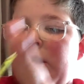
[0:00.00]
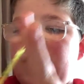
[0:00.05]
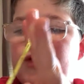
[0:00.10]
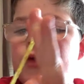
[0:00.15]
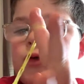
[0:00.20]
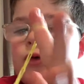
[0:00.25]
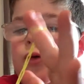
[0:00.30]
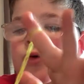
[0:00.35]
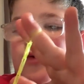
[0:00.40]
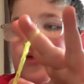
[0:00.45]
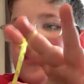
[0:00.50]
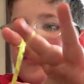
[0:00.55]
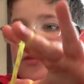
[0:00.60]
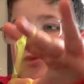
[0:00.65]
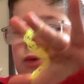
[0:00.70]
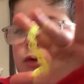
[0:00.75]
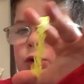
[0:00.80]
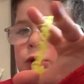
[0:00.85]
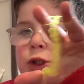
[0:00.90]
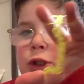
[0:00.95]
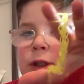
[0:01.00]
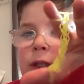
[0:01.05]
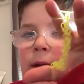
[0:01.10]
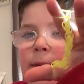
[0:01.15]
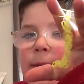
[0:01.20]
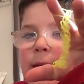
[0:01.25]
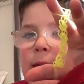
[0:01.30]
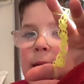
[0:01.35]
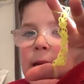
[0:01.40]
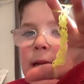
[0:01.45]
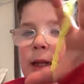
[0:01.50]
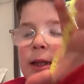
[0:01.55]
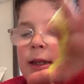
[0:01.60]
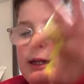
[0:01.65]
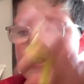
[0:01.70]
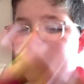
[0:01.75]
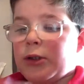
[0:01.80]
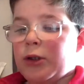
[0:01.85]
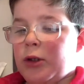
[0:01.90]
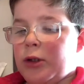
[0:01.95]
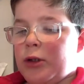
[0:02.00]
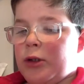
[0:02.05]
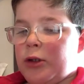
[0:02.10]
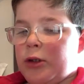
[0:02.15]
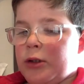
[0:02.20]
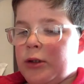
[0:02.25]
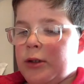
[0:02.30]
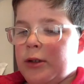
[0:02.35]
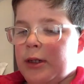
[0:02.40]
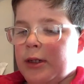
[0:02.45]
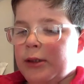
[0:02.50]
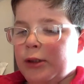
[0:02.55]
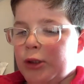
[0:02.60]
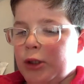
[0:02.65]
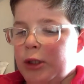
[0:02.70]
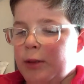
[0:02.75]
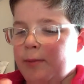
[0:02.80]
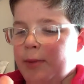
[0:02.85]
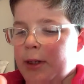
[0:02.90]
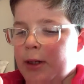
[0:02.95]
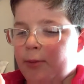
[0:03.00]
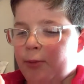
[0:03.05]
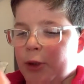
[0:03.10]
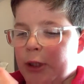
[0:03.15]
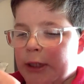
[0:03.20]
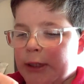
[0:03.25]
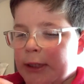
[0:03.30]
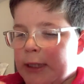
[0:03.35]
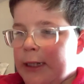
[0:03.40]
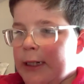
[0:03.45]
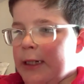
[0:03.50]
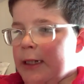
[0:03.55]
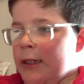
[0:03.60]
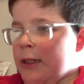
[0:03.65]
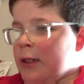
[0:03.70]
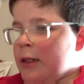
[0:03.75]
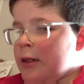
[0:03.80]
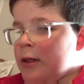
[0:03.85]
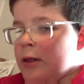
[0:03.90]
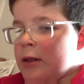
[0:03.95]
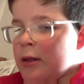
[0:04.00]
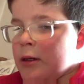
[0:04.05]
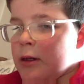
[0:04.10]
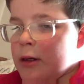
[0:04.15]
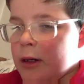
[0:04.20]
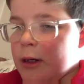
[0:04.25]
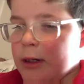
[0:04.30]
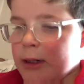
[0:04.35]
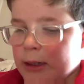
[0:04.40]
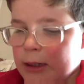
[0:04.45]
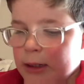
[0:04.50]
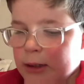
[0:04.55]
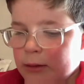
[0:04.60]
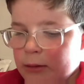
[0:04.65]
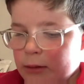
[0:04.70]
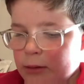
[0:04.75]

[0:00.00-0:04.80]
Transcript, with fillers: So should I make this longer? This could be a bracelet, and then